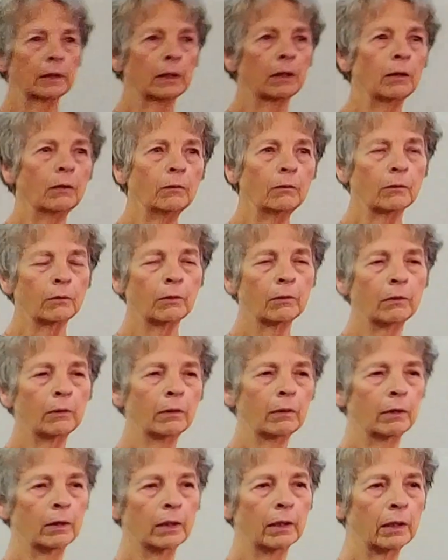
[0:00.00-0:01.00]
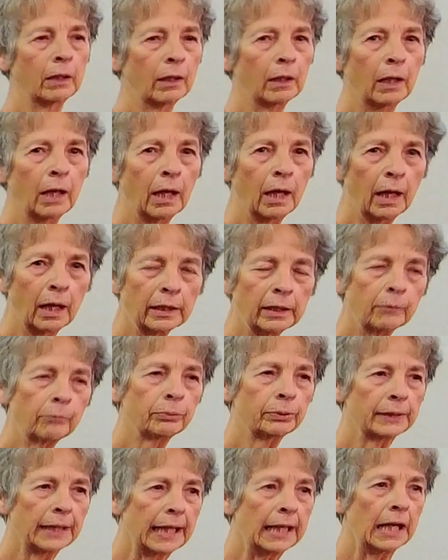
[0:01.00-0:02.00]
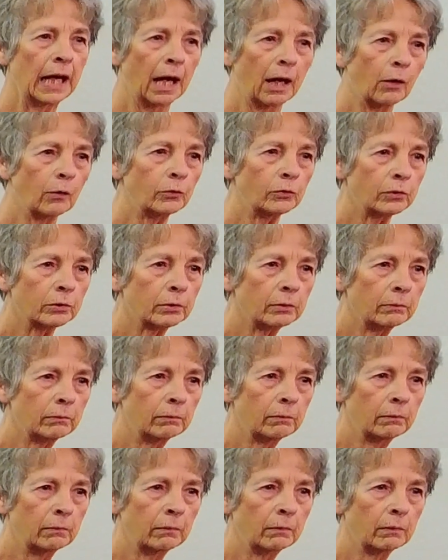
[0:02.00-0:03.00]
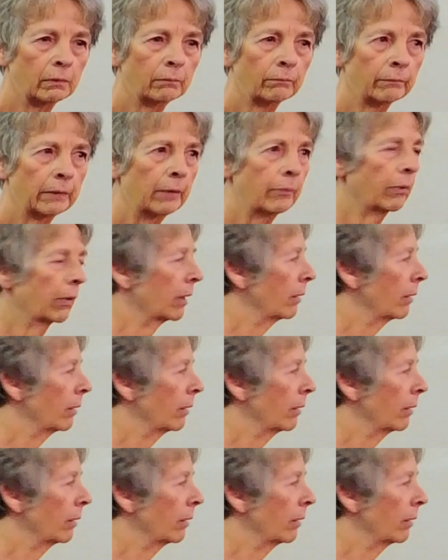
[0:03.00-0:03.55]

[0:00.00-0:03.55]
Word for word: know? How you play house. People